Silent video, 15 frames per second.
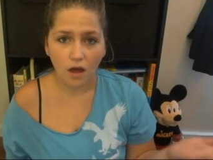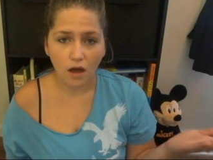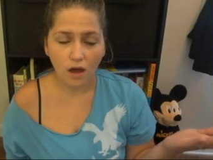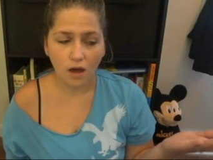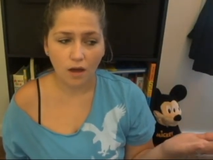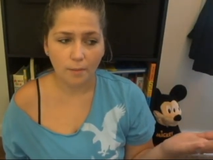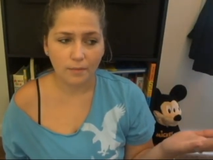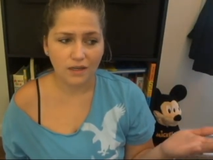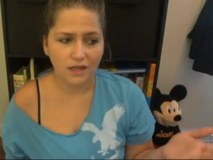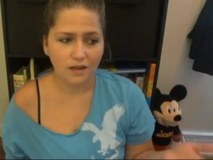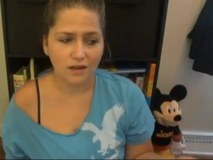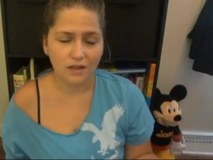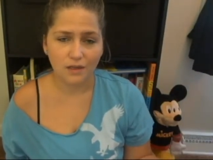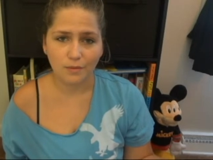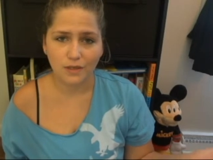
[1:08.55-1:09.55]

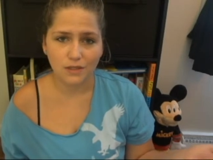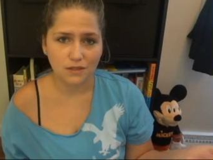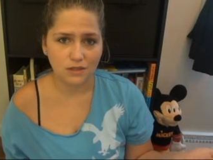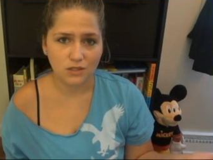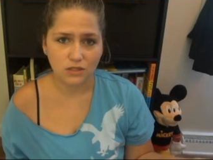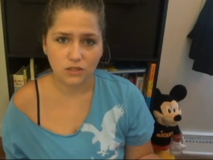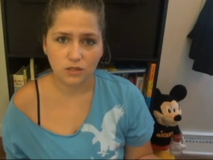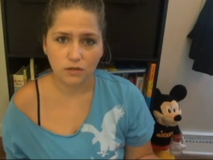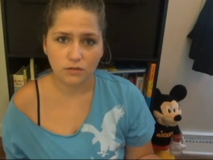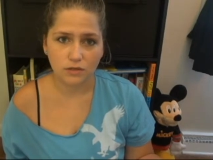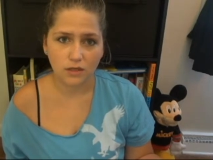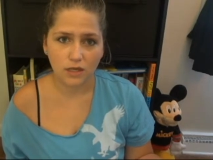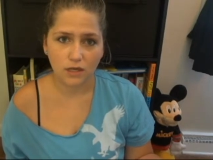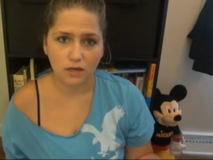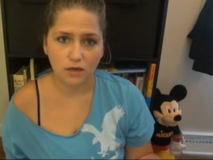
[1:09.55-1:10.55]
and he basically just goes in
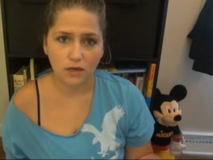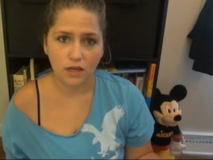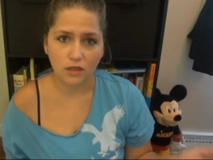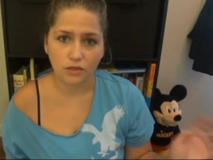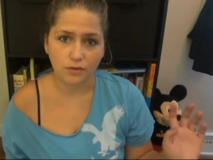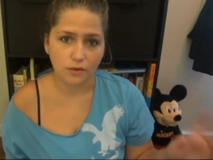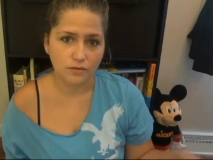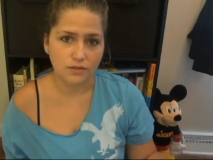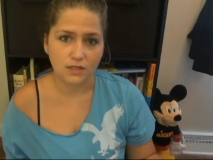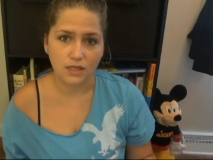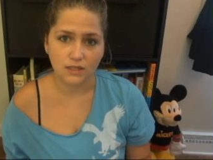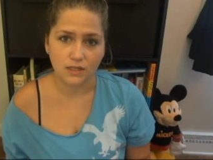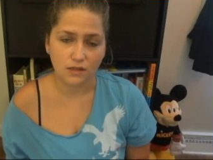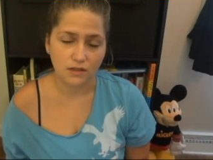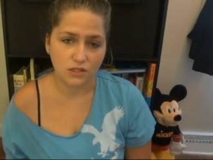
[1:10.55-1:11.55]
there and throws
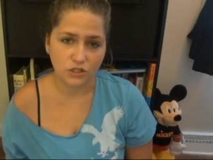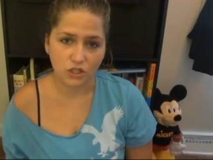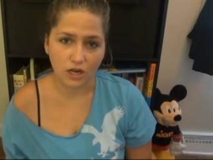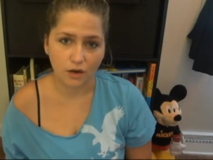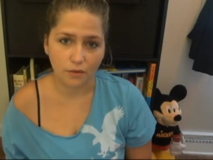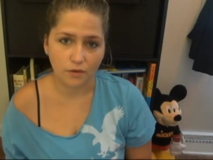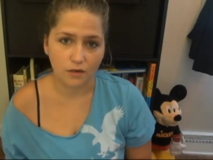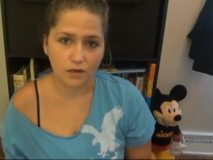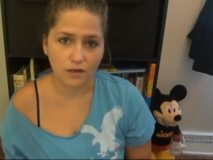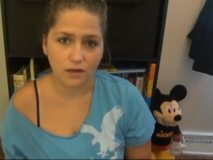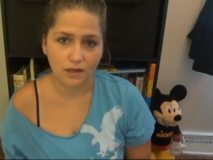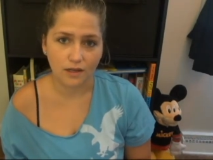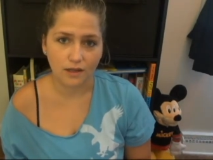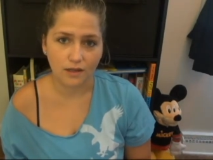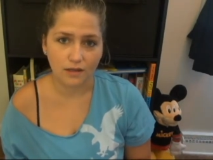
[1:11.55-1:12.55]
things in the shower
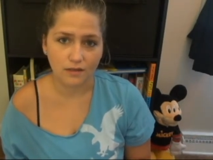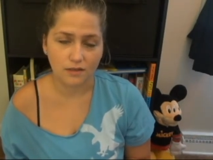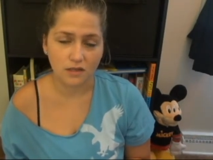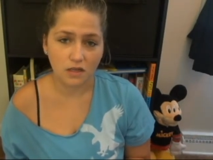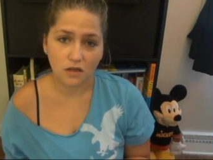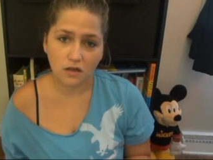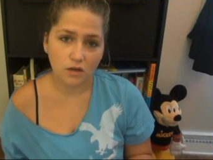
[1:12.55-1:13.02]
and